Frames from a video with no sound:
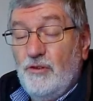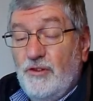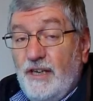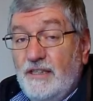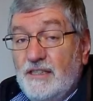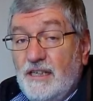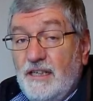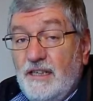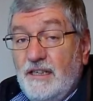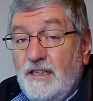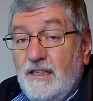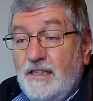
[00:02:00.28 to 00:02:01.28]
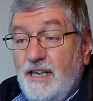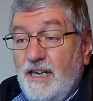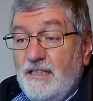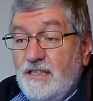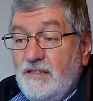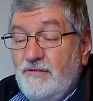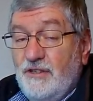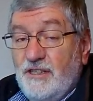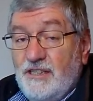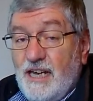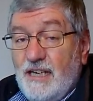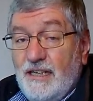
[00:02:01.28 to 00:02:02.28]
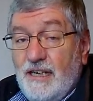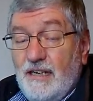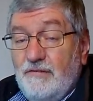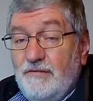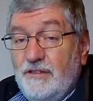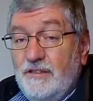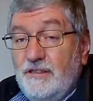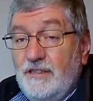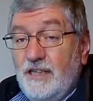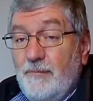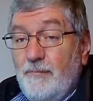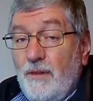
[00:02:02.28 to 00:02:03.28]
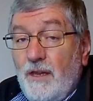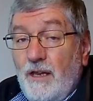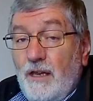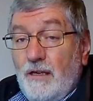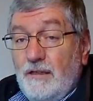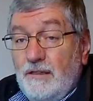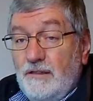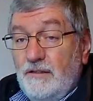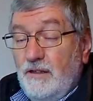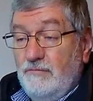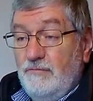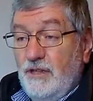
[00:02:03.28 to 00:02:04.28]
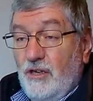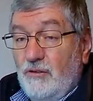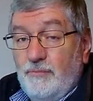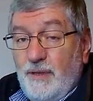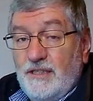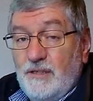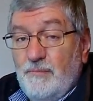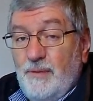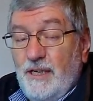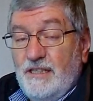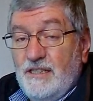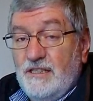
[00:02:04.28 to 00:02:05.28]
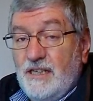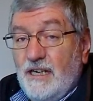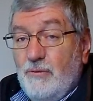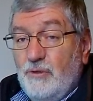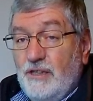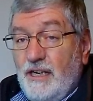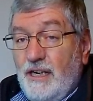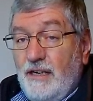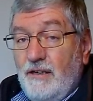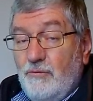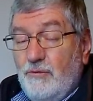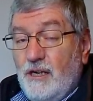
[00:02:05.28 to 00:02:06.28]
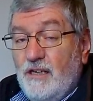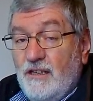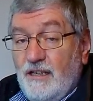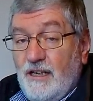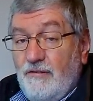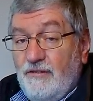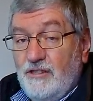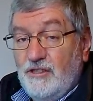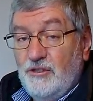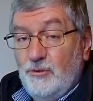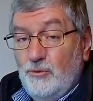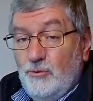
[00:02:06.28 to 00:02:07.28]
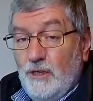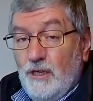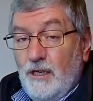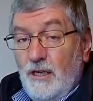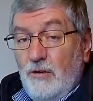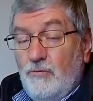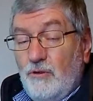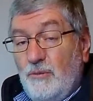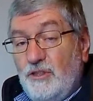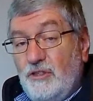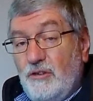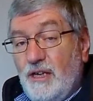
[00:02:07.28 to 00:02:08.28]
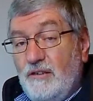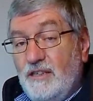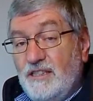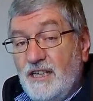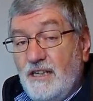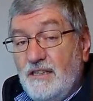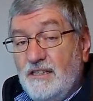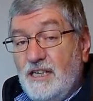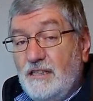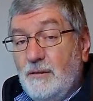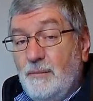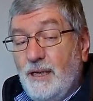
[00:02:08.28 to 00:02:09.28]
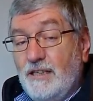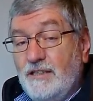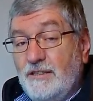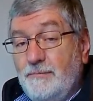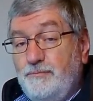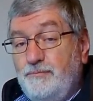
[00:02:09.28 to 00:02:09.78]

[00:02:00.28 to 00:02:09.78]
things like cases for the sat-nav and the odd bits and pieces that I would need, rather than having to rummage around inside the saddlebags.